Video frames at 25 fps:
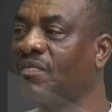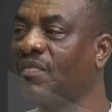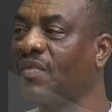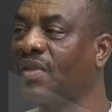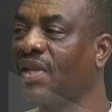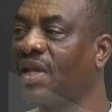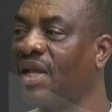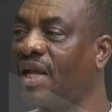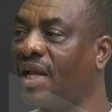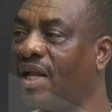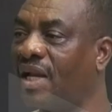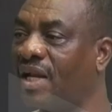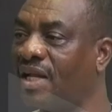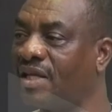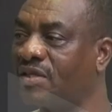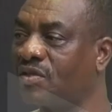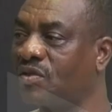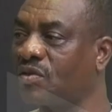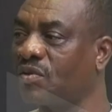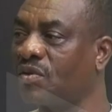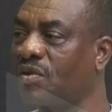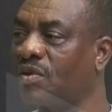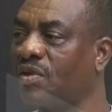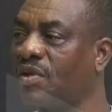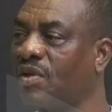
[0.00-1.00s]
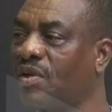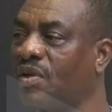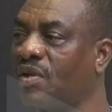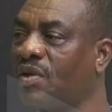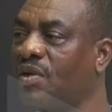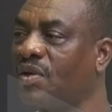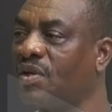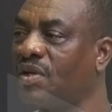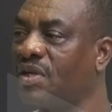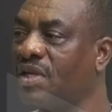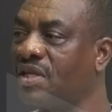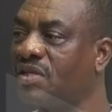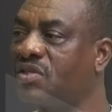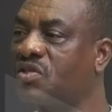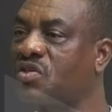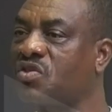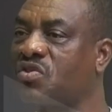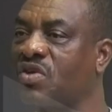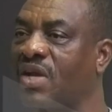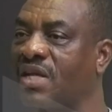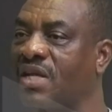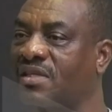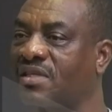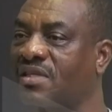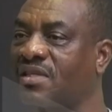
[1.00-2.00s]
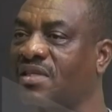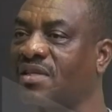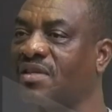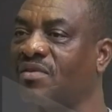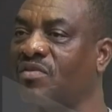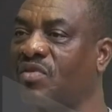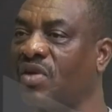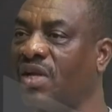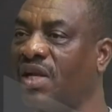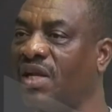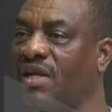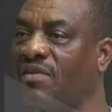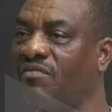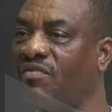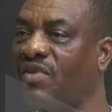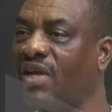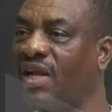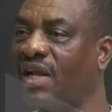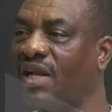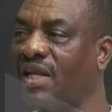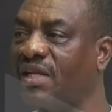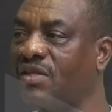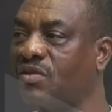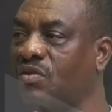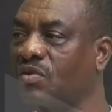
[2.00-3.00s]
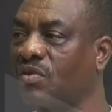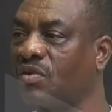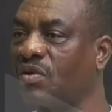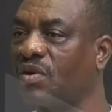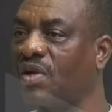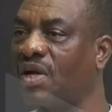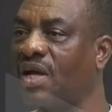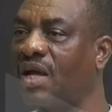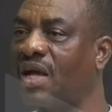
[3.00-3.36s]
a little. The stress relieved a little,